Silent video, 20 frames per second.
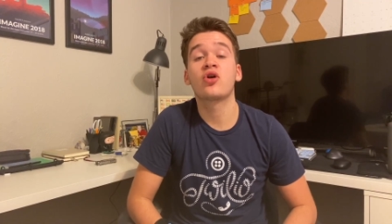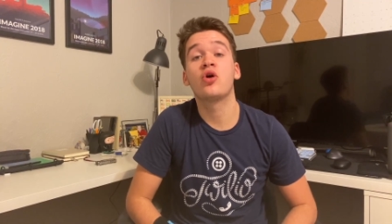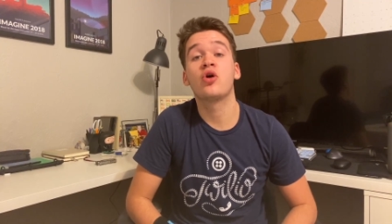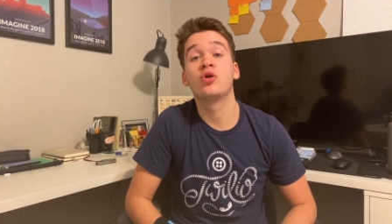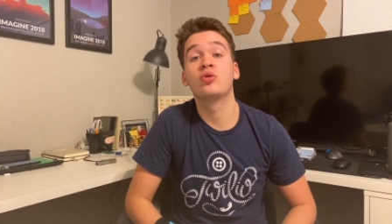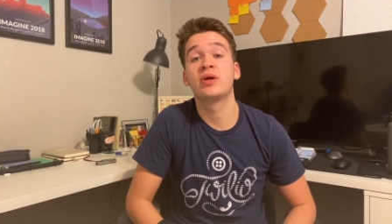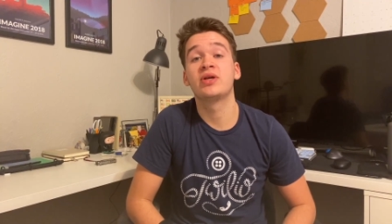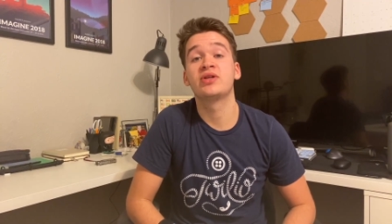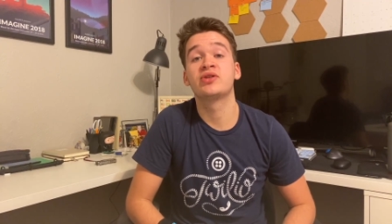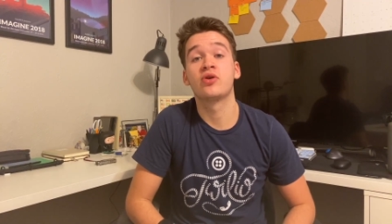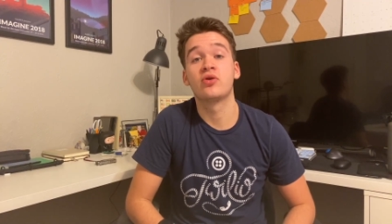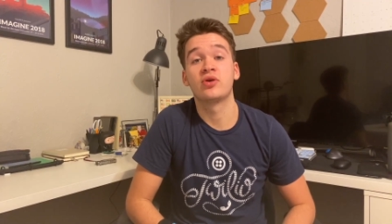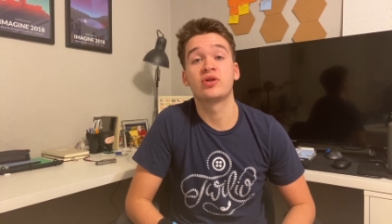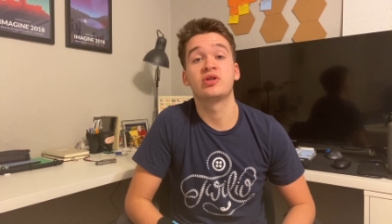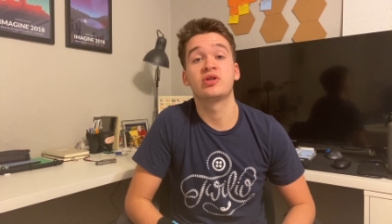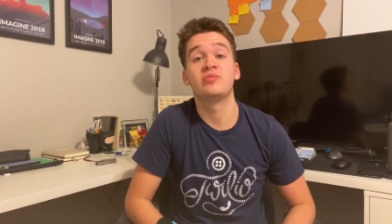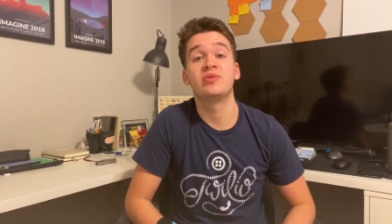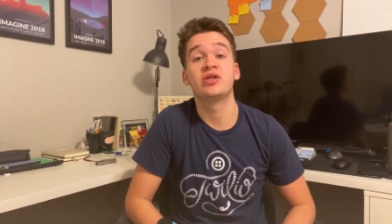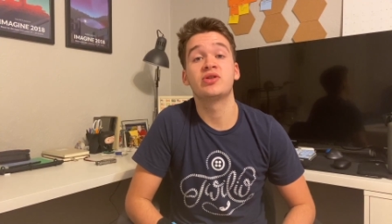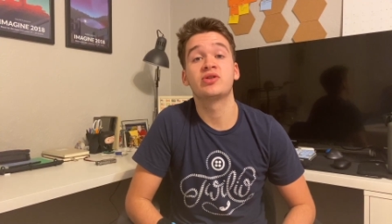always going
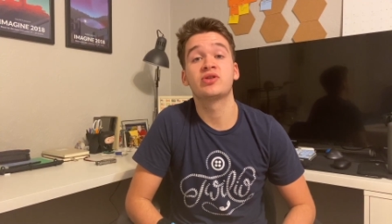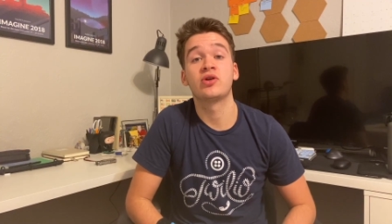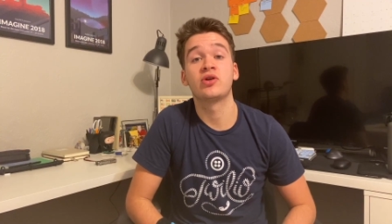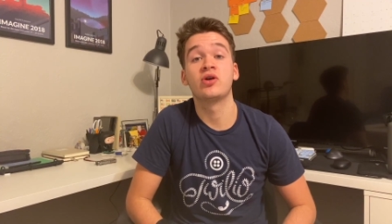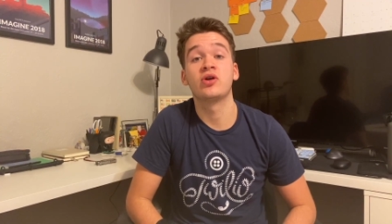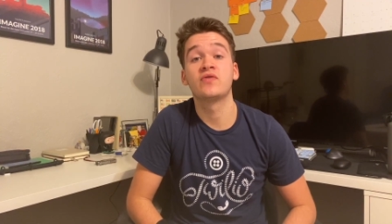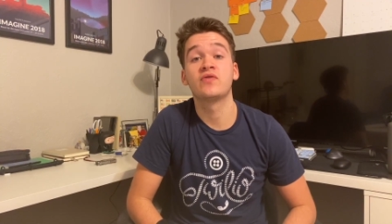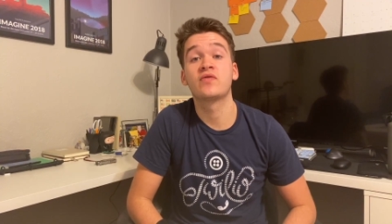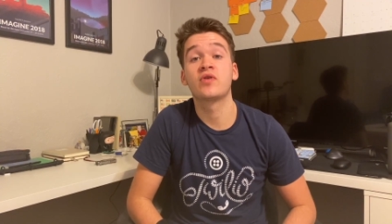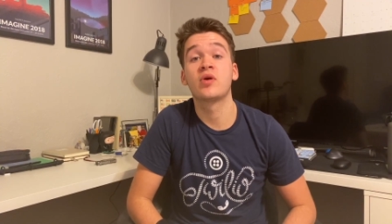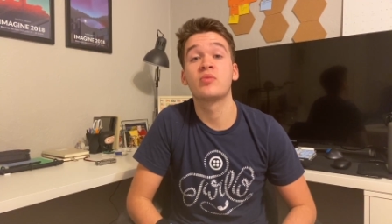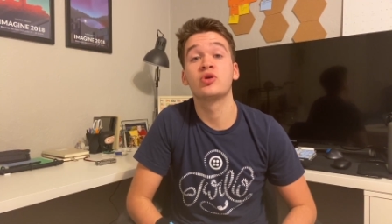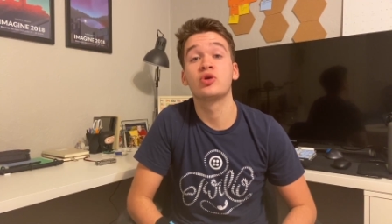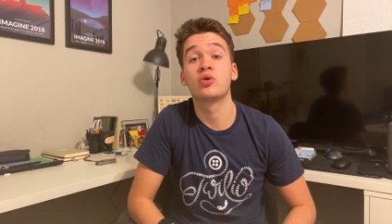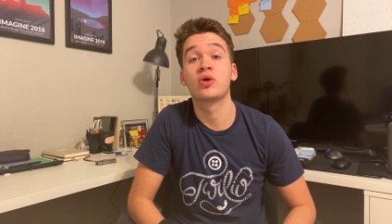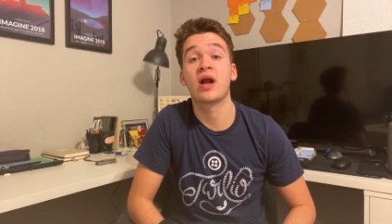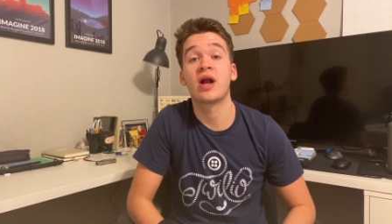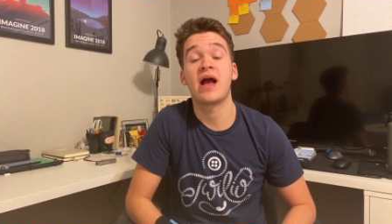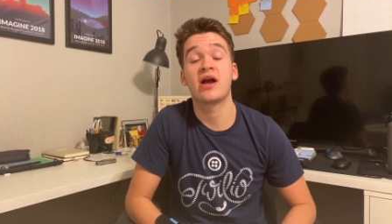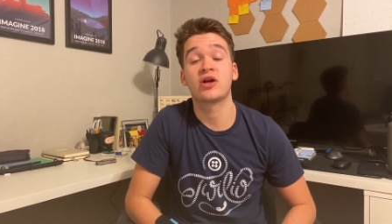to be installed from
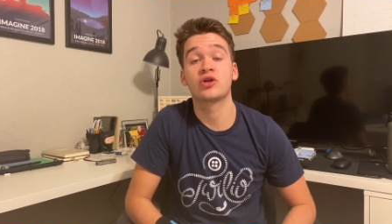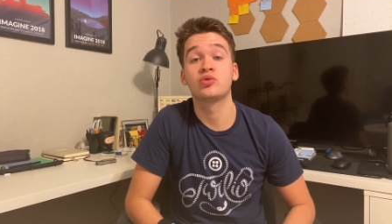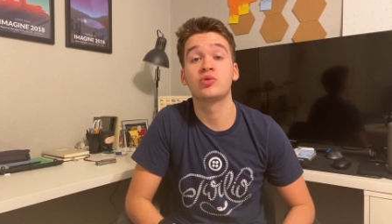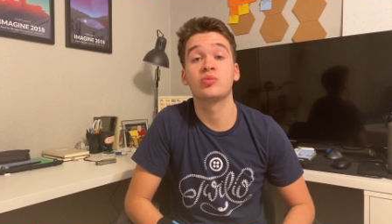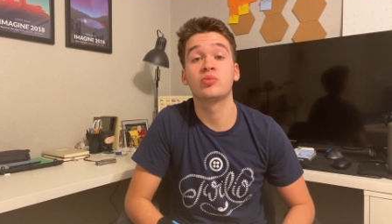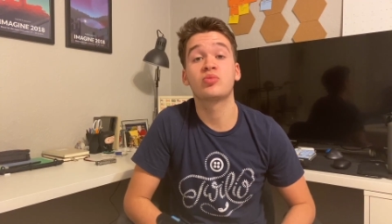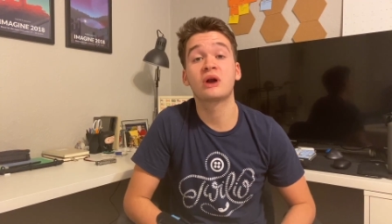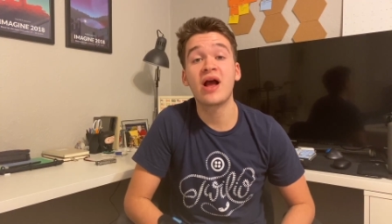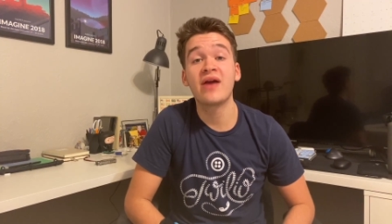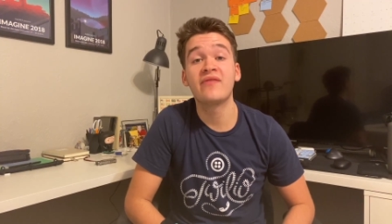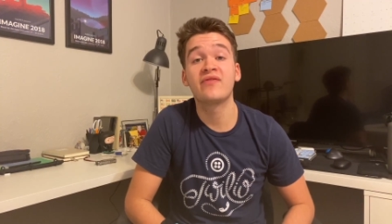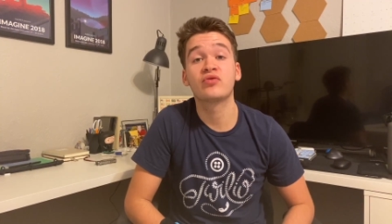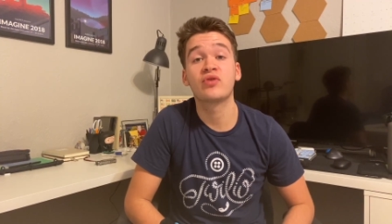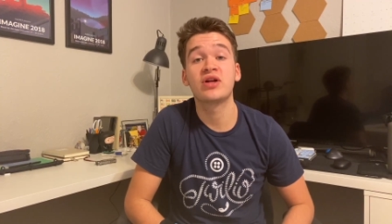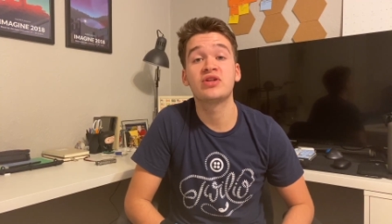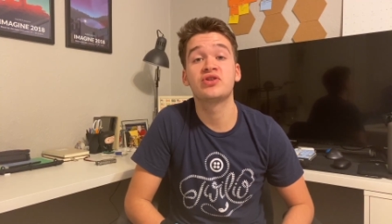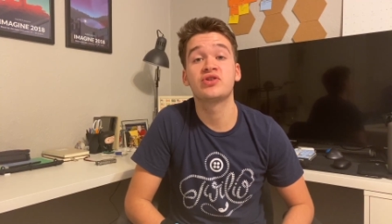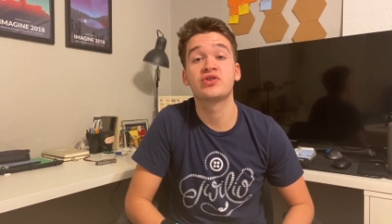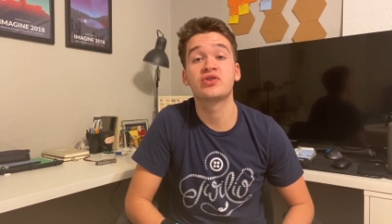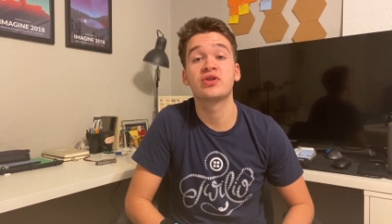your actual private
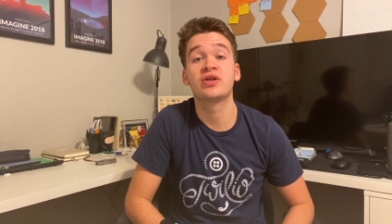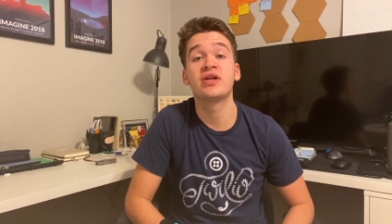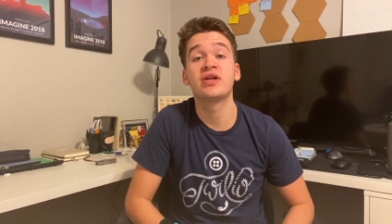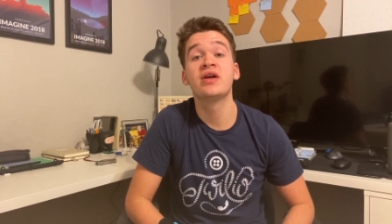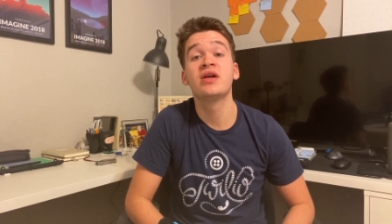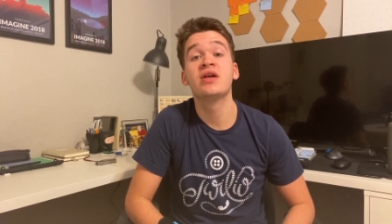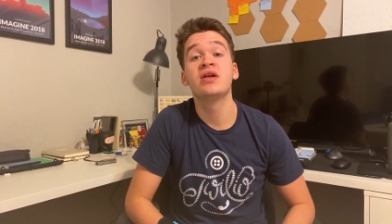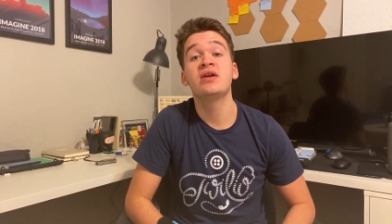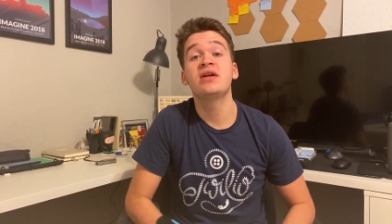registry